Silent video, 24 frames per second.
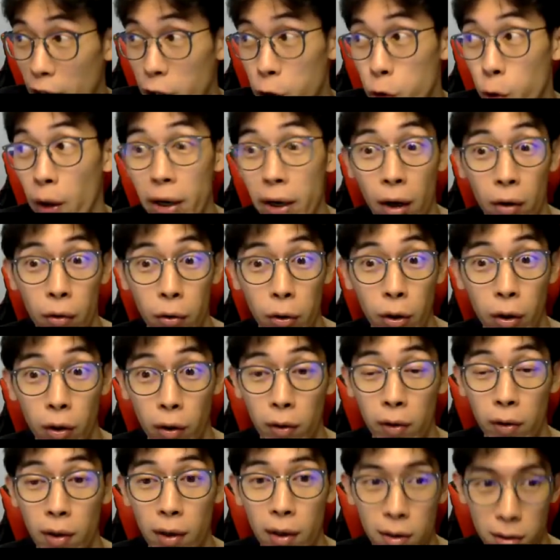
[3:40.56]
I draw it out, you
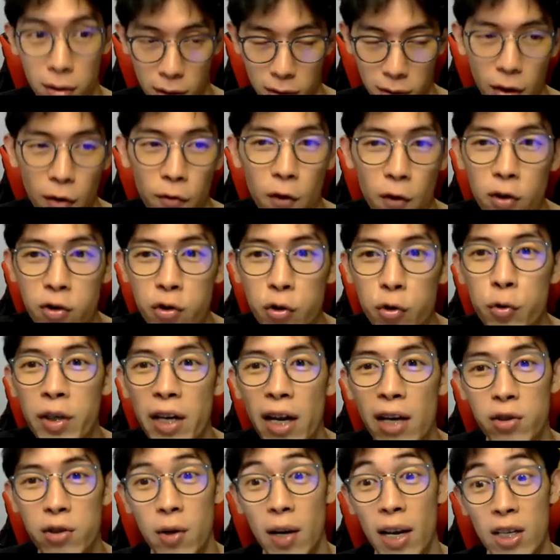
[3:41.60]
know. Of course, you
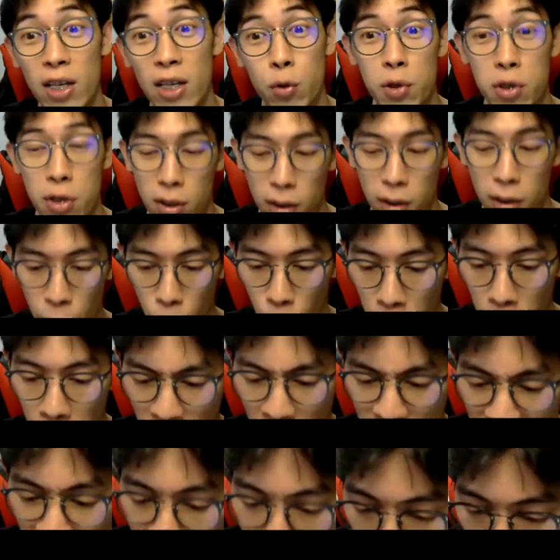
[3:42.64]
treat it as your last question, it would be
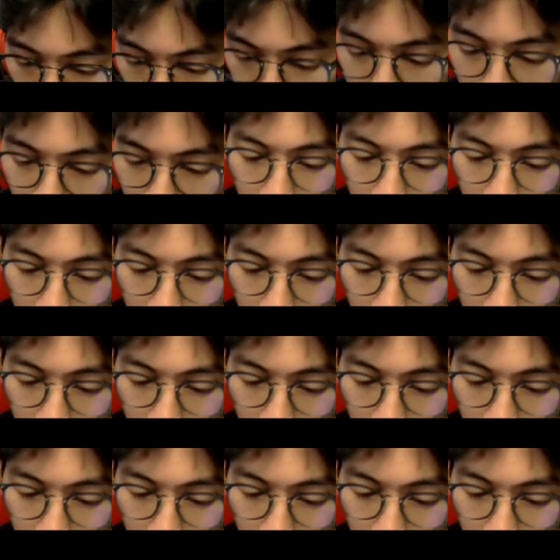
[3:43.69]
better.